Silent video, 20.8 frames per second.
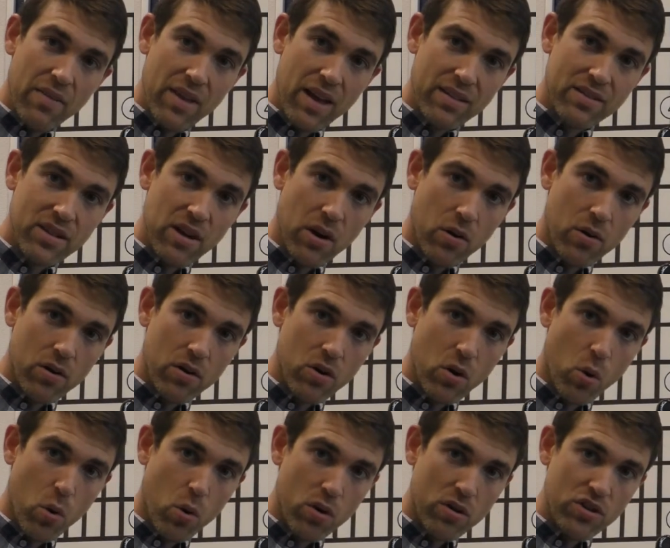that's how a
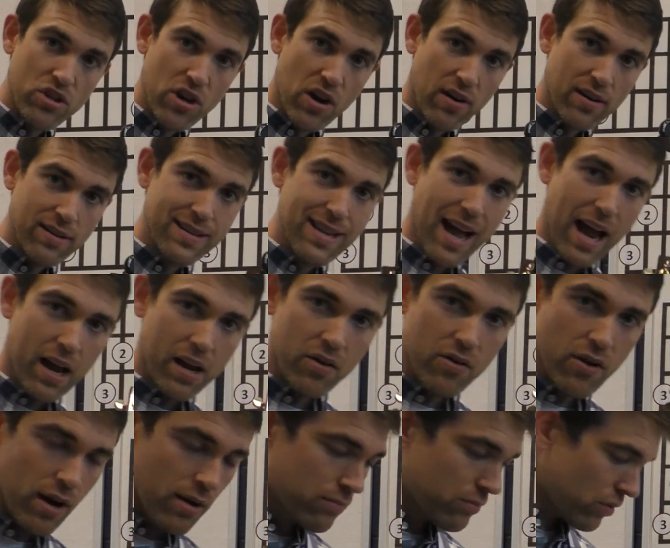chord chart
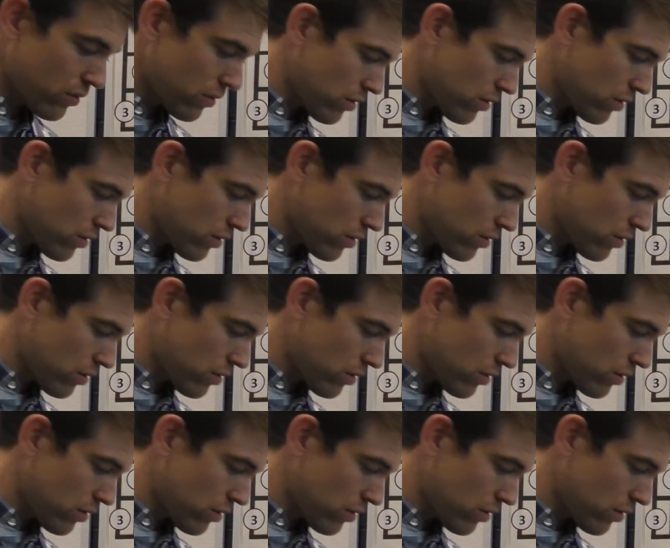diagram